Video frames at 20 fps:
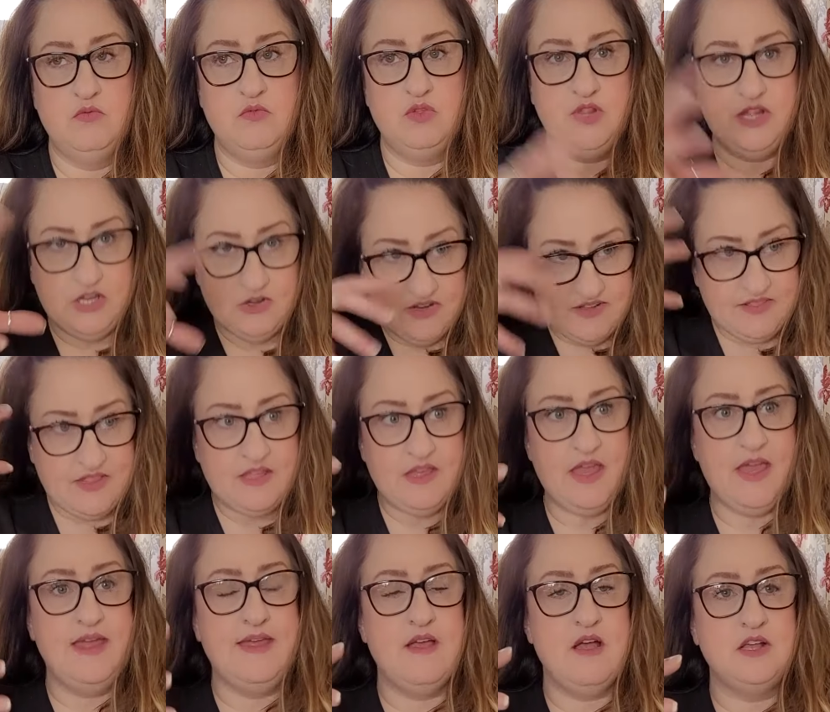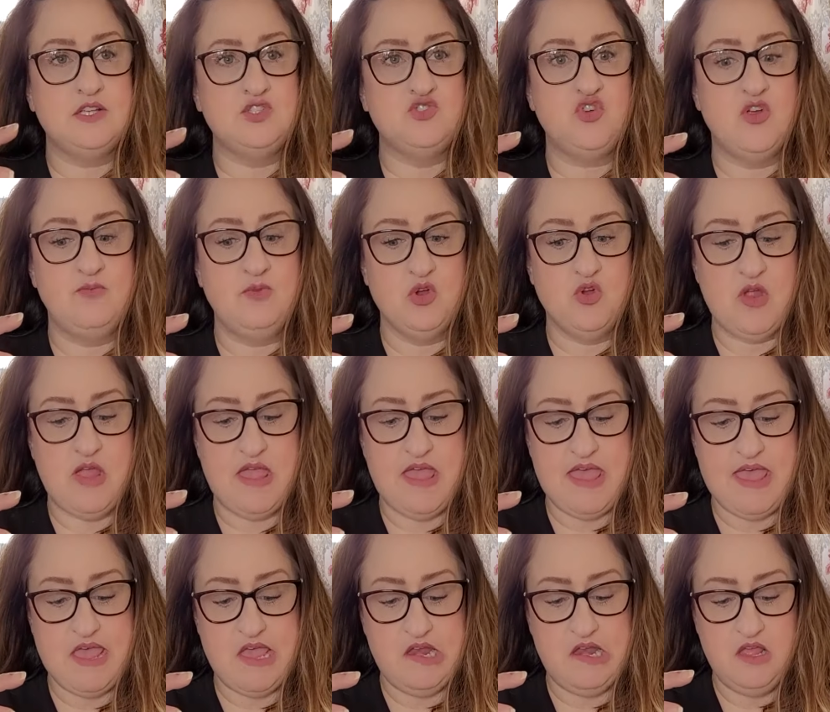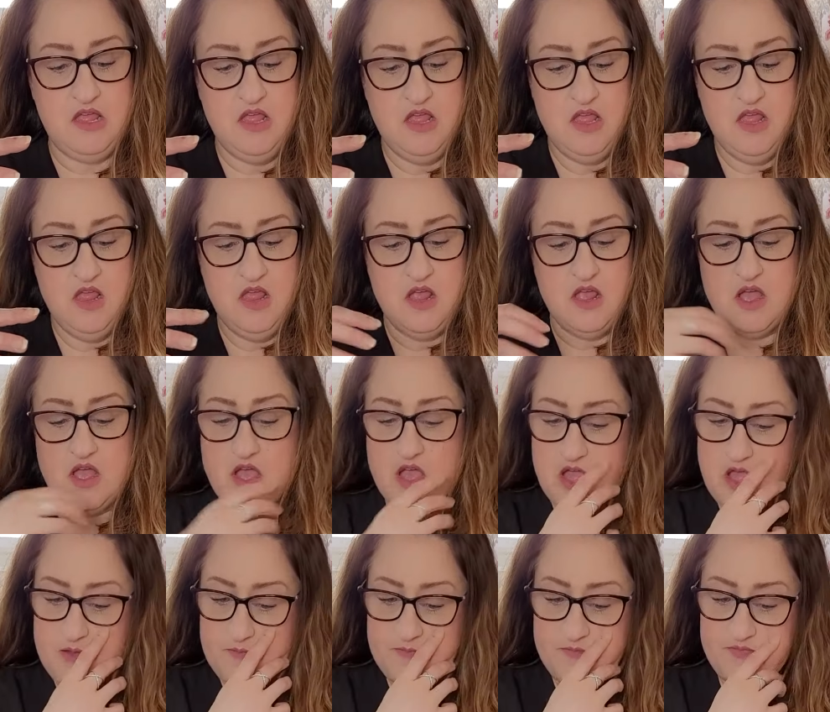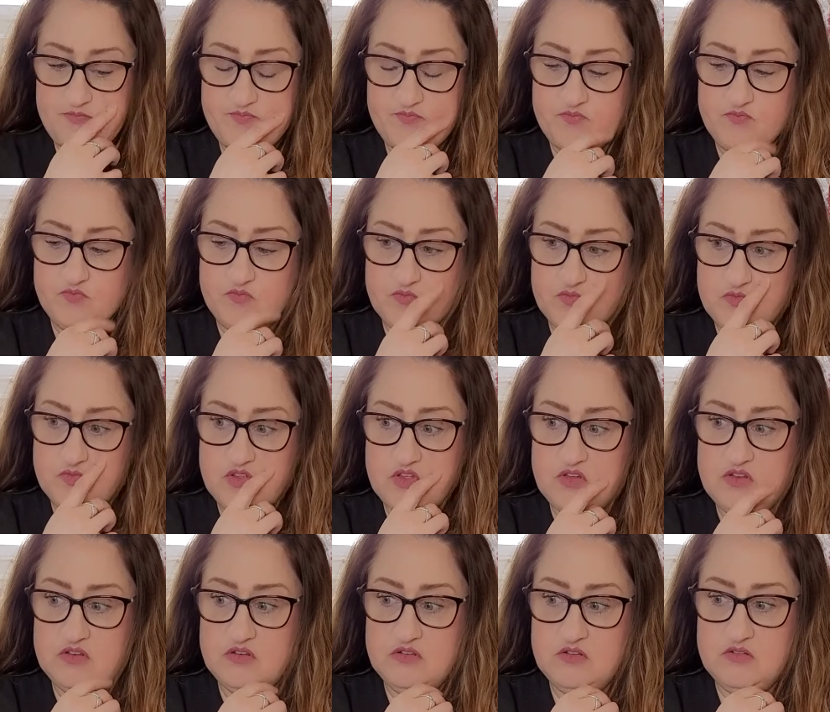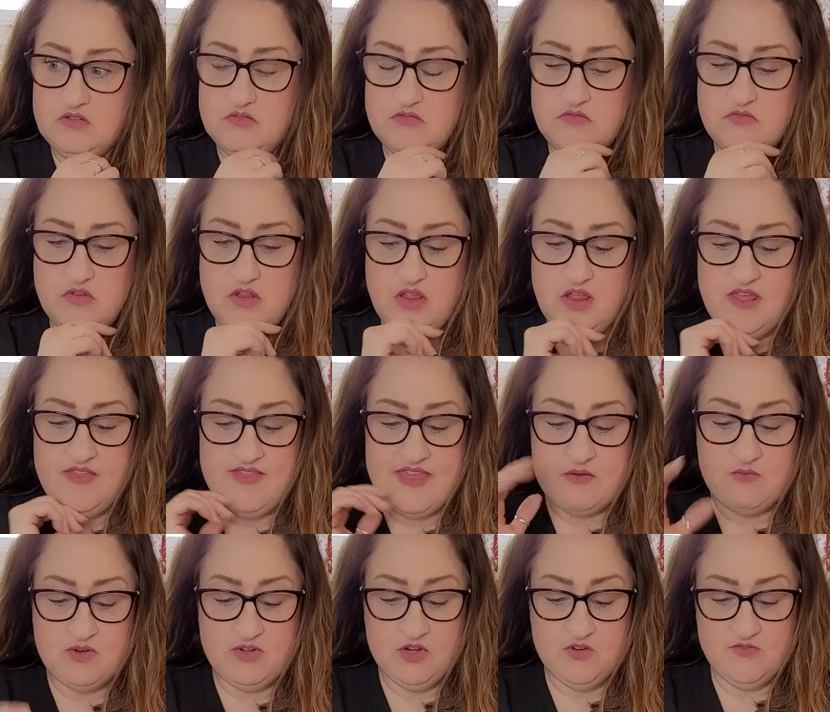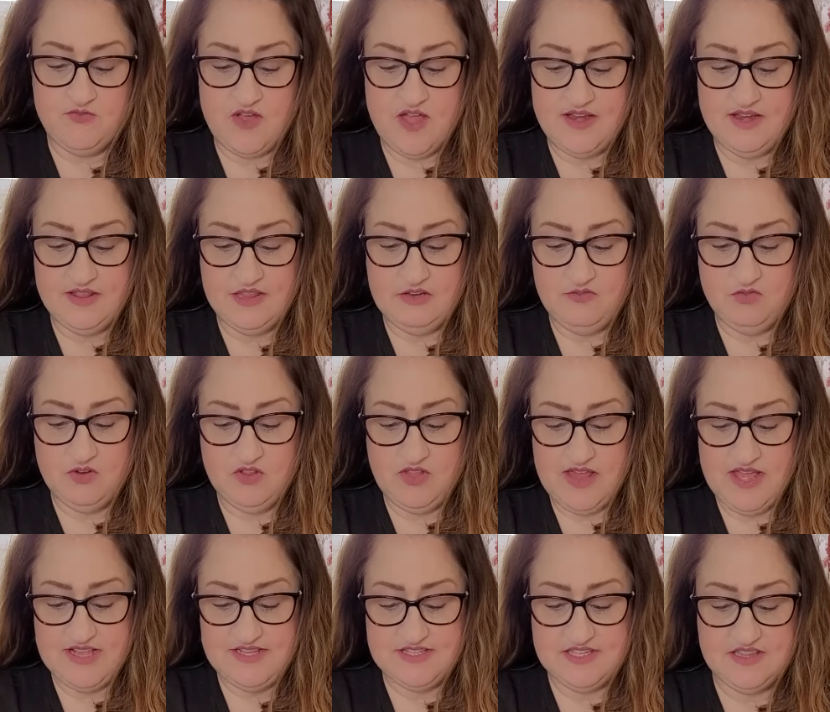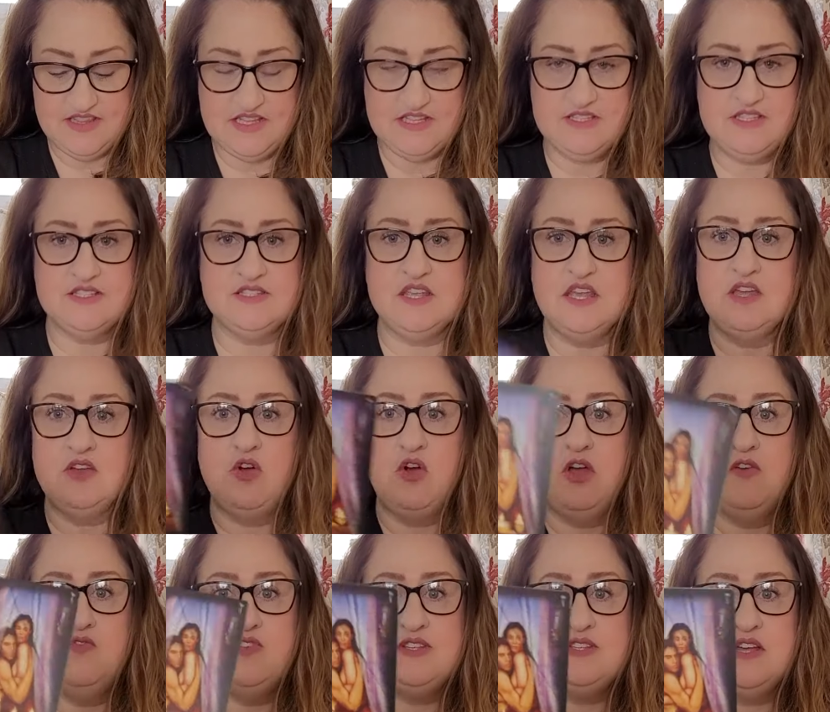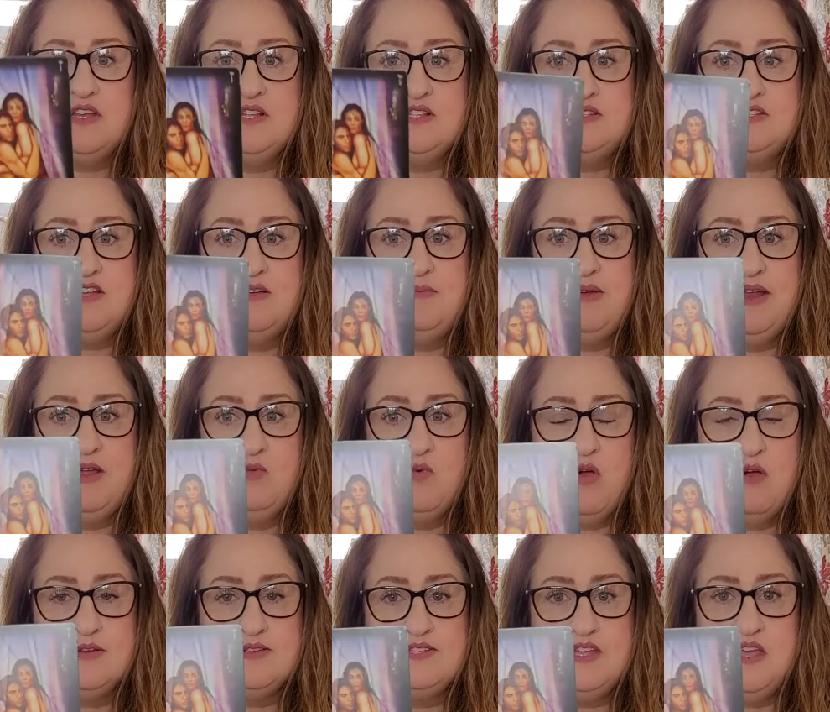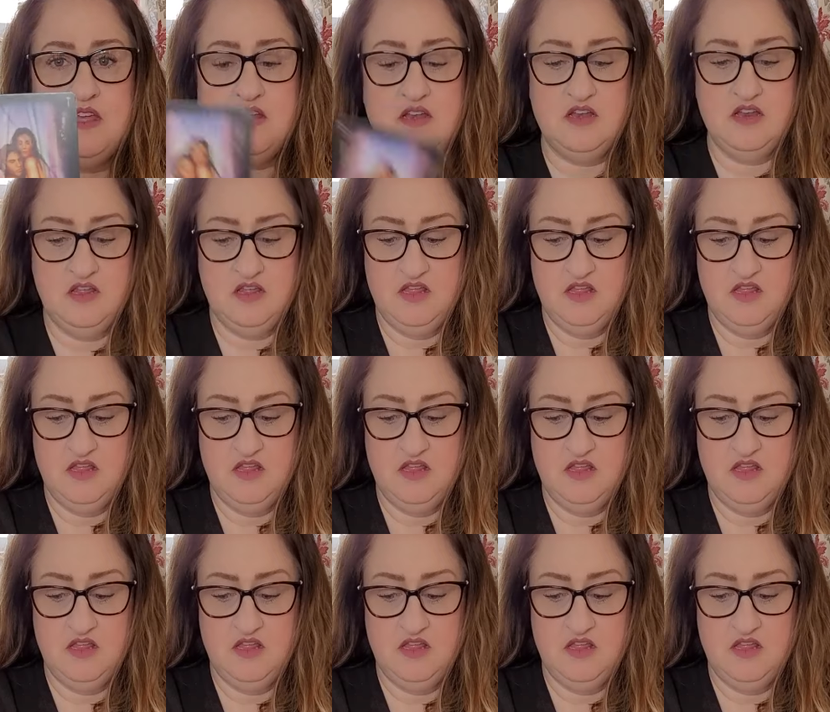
clearing the chaos from your head. Um, and then when you're finally realizing this, it's like all of a sudden somebody walks in.